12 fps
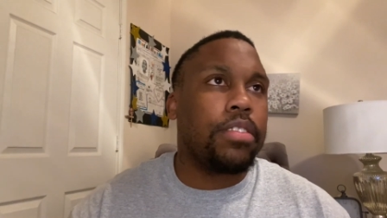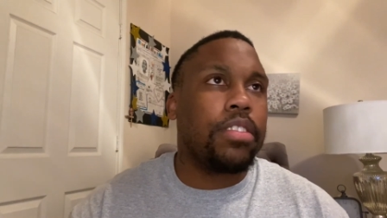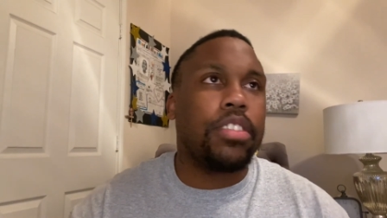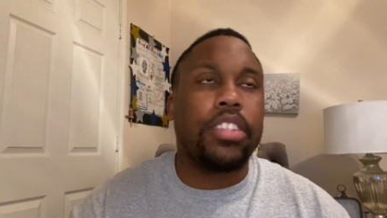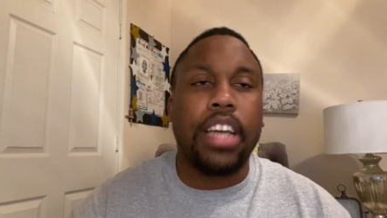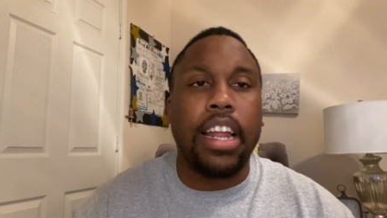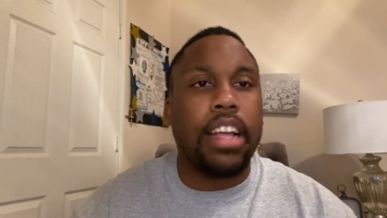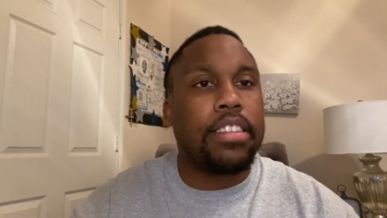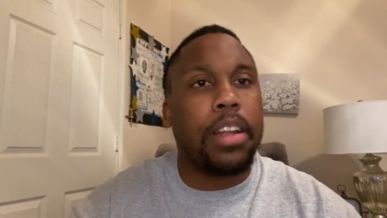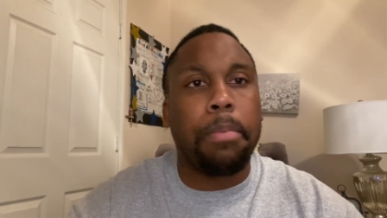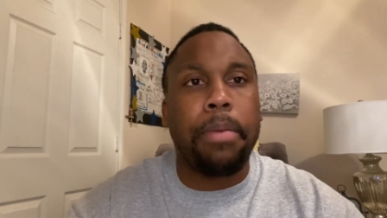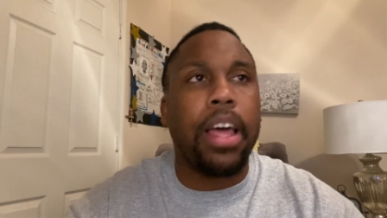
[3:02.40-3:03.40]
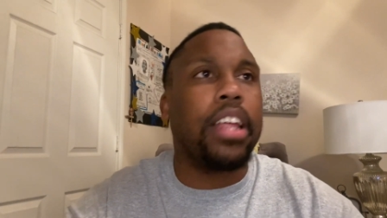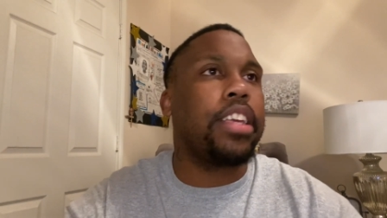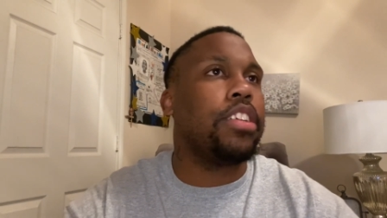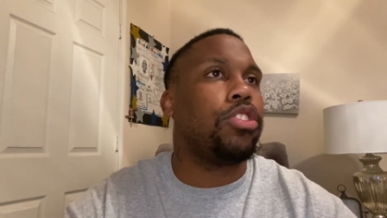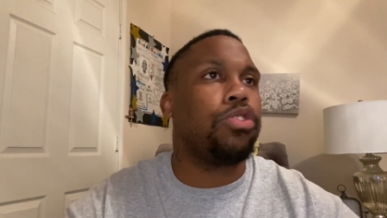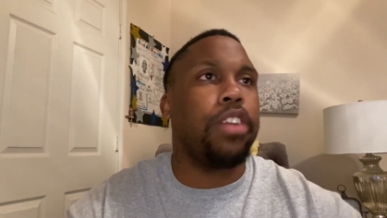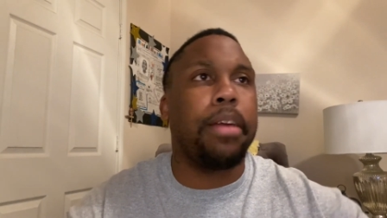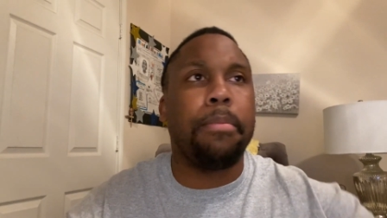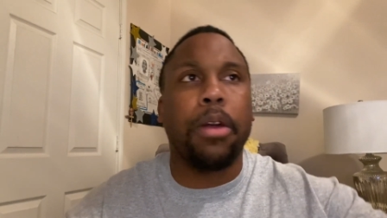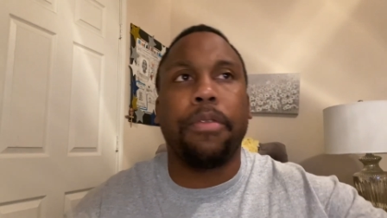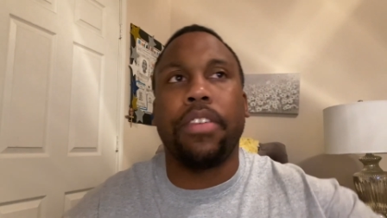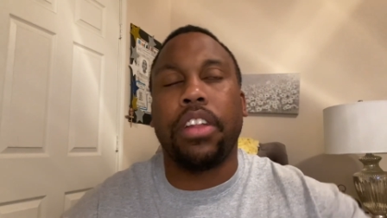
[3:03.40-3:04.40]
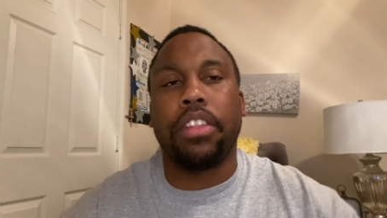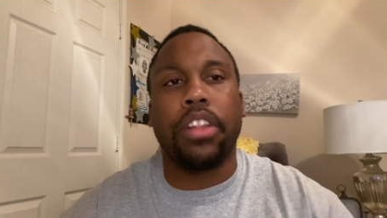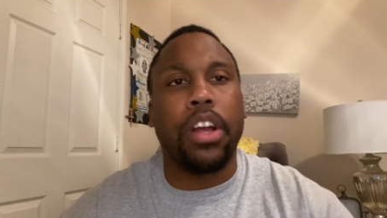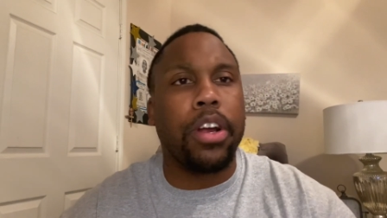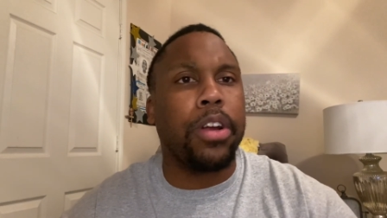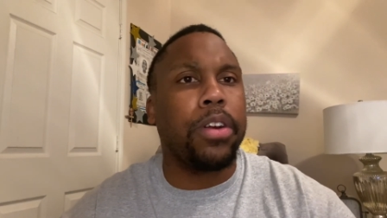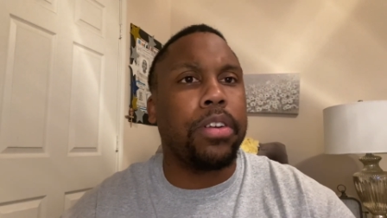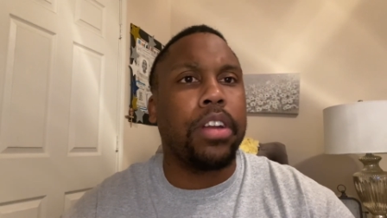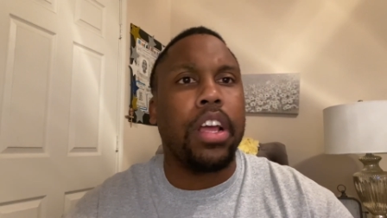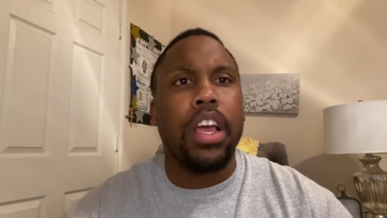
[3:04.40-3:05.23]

Shout out to the Pelicans. Trey Murphy III,